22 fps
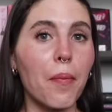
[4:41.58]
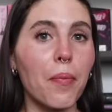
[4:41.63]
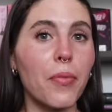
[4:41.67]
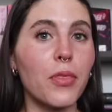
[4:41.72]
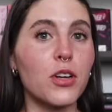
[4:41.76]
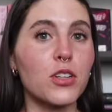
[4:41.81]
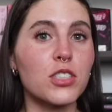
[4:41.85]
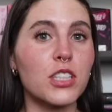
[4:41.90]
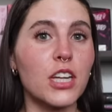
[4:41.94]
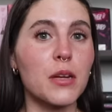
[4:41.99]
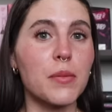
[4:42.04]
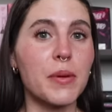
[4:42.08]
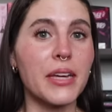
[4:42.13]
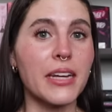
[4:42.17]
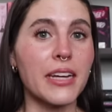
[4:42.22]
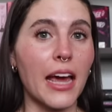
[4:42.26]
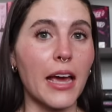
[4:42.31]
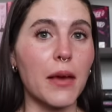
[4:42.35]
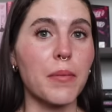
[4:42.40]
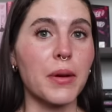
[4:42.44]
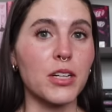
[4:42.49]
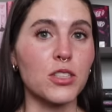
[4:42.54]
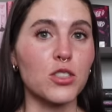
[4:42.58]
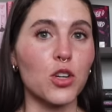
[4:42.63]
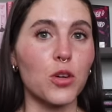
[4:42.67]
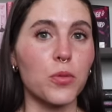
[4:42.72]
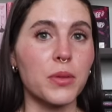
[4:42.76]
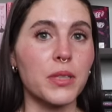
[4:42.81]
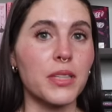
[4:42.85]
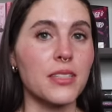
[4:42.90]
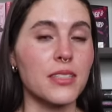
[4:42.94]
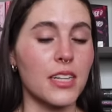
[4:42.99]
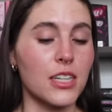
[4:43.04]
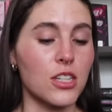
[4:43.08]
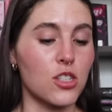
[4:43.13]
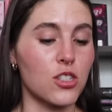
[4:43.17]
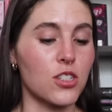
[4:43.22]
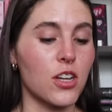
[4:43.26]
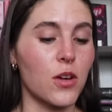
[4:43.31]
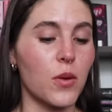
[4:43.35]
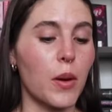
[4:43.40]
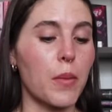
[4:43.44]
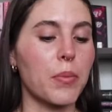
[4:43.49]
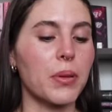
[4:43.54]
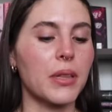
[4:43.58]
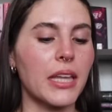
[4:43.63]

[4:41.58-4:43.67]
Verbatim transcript: There's gonna be a nightmare trope in this, I just know it.